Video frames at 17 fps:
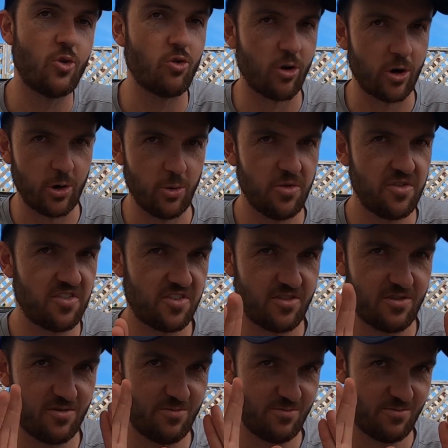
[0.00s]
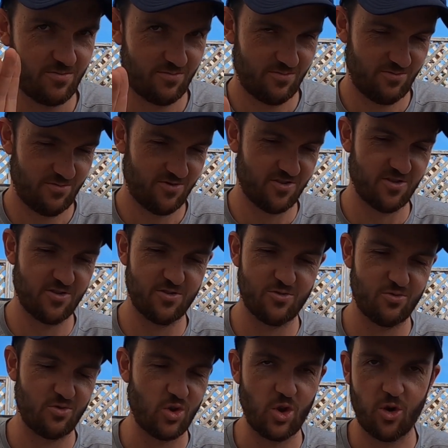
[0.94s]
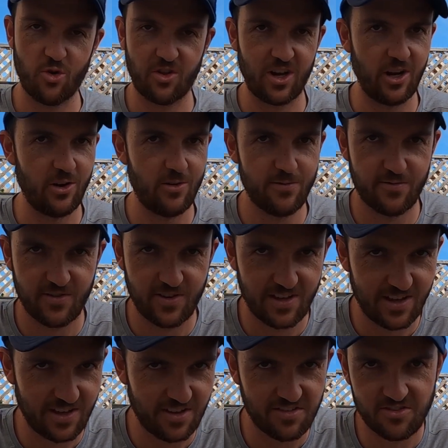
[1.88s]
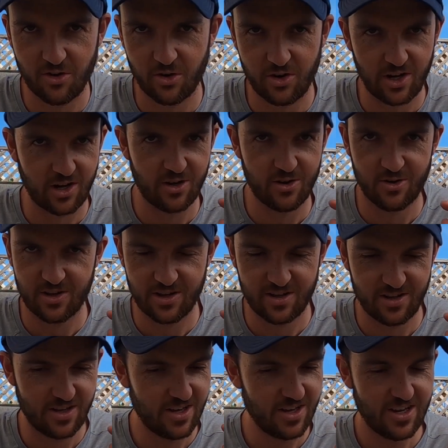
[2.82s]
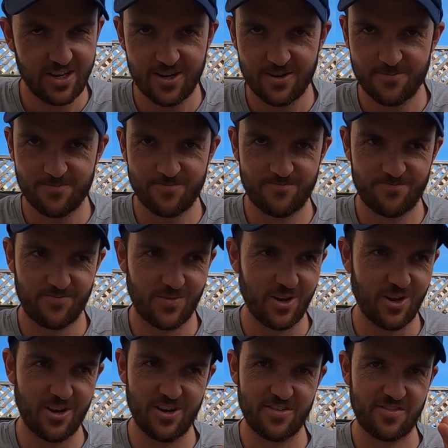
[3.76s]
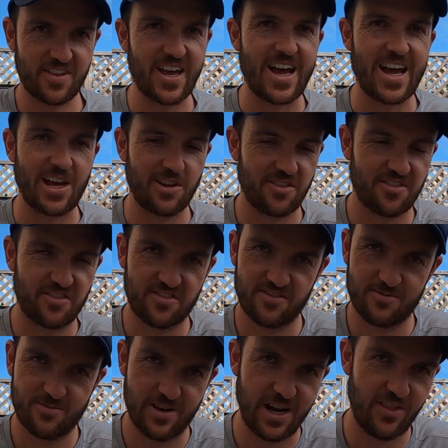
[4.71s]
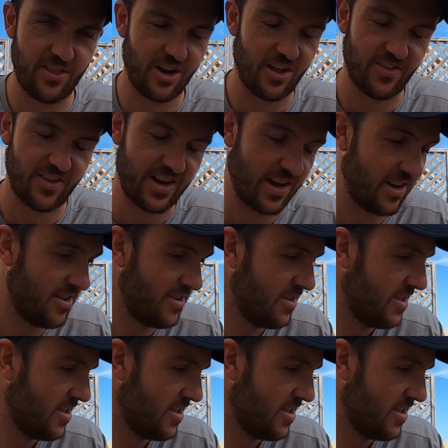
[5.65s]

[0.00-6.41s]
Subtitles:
gross, so not including fees, not including tax, anything like that,